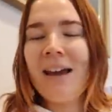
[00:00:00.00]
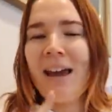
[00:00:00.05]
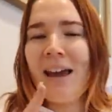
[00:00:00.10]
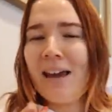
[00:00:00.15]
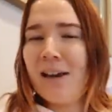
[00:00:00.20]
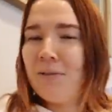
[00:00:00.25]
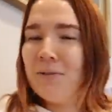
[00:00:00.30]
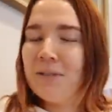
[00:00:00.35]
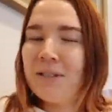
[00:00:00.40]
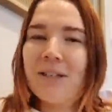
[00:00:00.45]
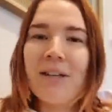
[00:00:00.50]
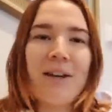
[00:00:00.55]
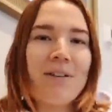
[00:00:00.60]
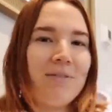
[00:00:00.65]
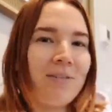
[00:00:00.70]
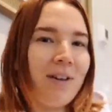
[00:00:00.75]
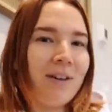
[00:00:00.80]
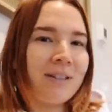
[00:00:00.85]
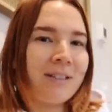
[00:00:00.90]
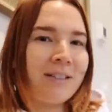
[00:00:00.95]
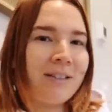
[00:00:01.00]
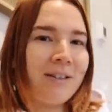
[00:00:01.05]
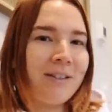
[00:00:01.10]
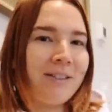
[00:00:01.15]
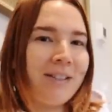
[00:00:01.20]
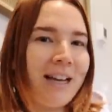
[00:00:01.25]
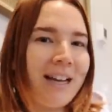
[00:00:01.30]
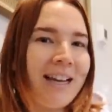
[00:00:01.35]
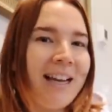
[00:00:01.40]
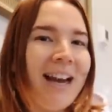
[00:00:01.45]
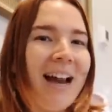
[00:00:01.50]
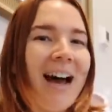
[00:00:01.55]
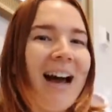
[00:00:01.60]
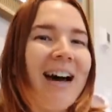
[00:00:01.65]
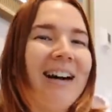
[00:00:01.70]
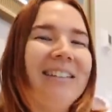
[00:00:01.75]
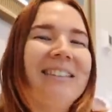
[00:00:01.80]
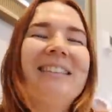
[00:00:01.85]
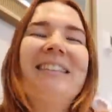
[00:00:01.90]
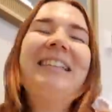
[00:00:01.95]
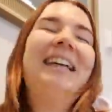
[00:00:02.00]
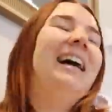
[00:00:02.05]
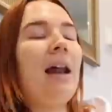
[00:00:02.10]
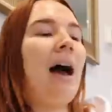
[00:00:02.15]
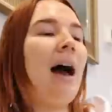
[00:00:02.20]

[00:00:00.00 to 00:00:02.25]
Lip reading: And it was a good vlog, so go check it out.